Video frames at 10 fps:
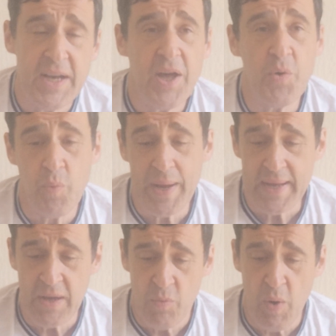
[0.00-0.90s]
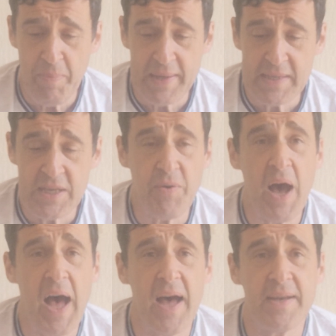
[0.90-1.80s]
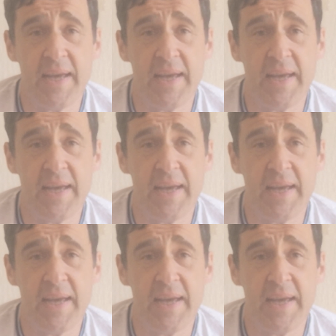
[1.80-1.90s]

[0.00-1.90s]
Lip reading: and a wing wobbling so hard